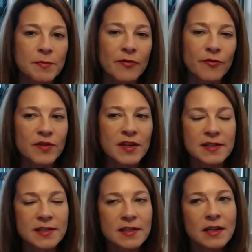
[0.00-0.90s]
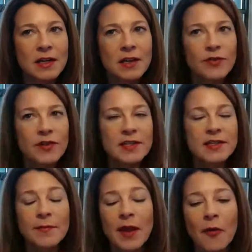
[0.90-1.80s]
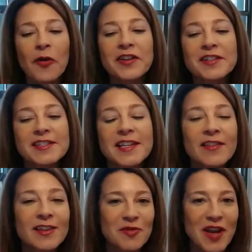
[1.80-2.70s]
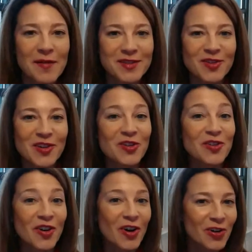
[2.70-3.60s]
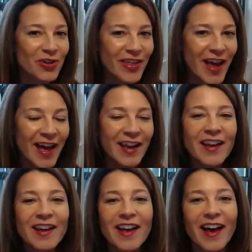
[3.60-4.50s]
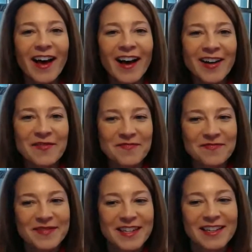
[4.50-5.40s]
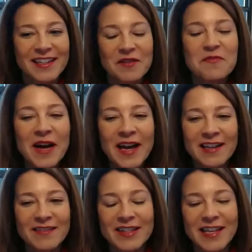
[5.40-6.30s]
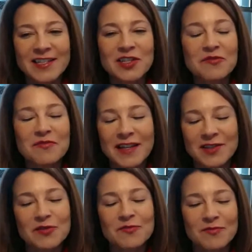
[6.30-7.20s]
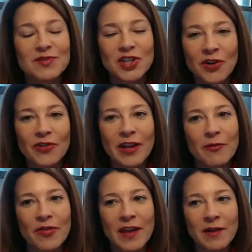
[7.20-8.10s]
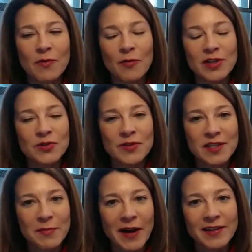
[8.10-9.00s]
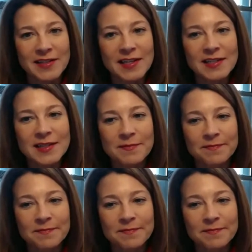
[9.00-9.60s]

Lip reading: But for this, I'm not willing to say that we absolutely couldn't argue that. But that's generally what we do in these policies.